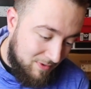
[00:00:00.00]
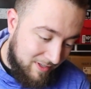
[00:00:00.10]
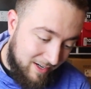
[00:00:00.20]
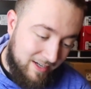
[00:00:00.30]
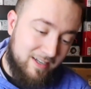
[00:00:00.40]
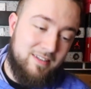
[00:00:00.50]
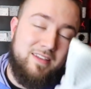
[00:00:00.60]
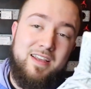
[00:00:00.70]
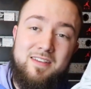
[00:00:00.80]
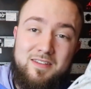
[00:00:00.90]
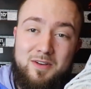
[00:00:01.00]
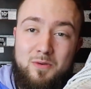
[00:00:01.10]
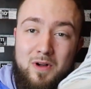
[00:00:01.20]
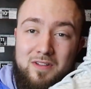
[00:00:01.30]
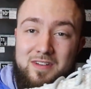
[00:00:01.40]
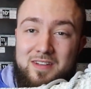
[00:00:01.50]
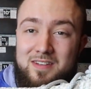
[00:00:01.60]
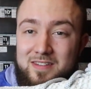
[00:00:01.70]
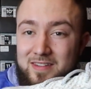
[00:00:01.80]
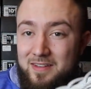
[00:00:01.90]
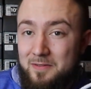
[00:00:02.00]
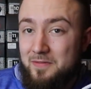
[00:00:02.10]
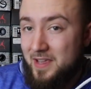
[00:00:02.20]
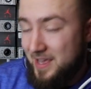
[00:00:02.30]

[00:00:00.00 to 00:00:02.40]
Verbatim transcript: one thing I gotta say is the quality of